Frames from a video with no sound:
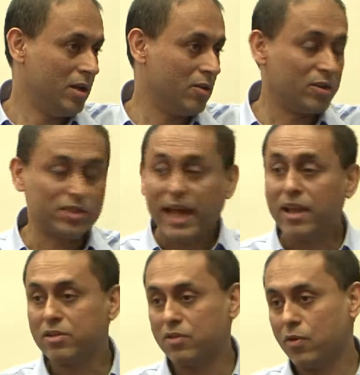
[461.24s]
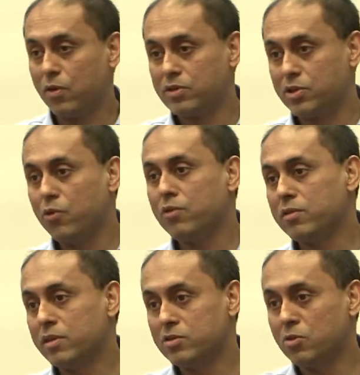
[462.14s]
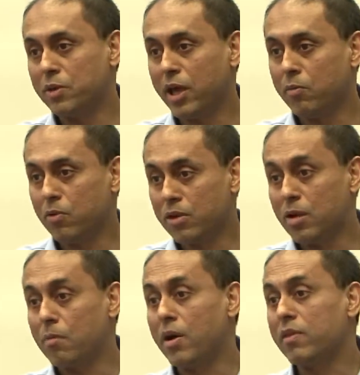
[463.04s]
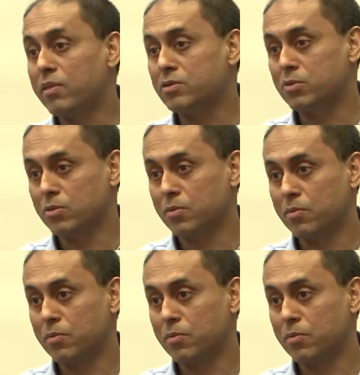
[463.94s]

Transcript: Now the challenge for institutions is to be able to combine the two.